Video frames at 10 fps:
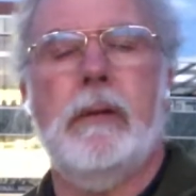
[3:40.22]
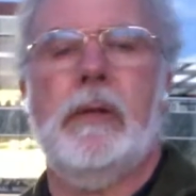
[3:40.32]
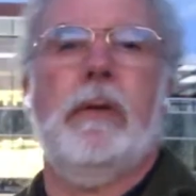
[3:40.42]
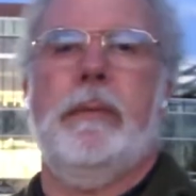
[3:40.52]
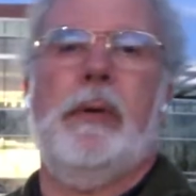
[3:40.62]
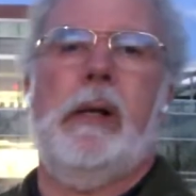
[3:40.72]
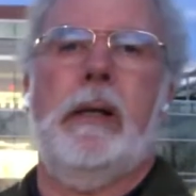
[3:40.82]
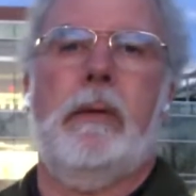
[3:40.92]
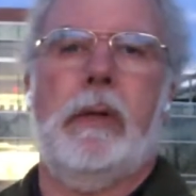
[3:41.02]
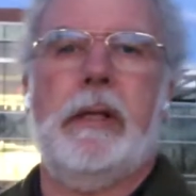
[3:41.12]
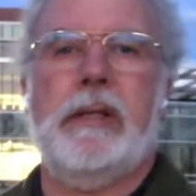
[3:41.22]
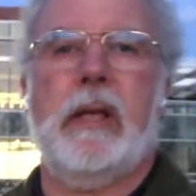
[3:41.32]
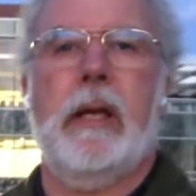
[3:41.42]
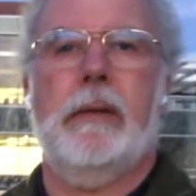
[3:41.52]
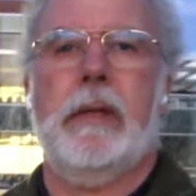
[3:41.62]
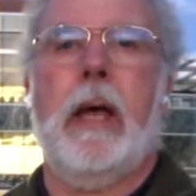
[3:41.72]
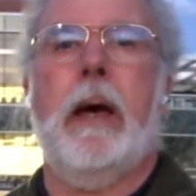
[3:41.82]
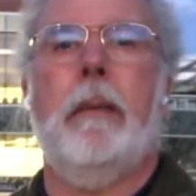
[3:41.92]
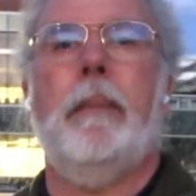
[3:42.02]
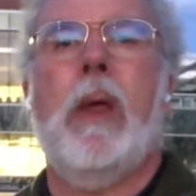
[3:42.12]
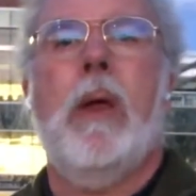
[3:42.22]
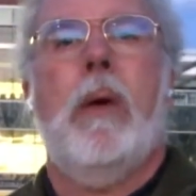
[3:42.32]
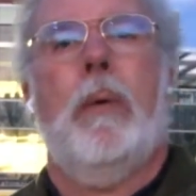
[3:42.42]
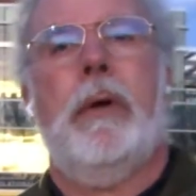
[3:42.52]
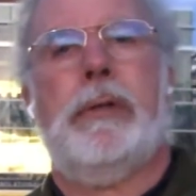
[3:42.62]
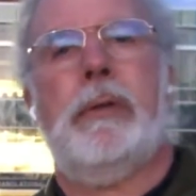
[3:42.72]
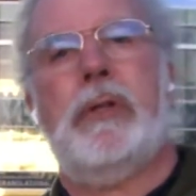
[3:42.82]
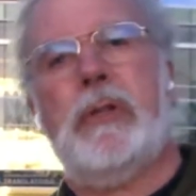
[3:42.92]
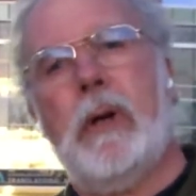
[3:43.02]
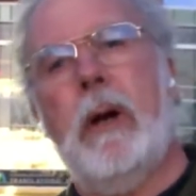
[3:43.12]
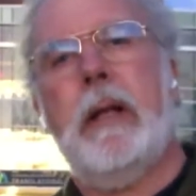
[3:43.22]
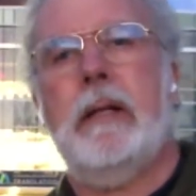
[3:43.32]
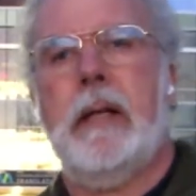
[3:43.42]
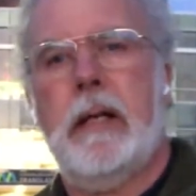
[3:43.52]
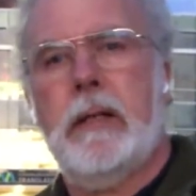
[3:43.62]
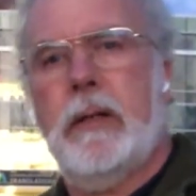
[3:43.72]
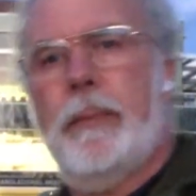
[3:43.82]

so the building really stands out. We're also starting to get to the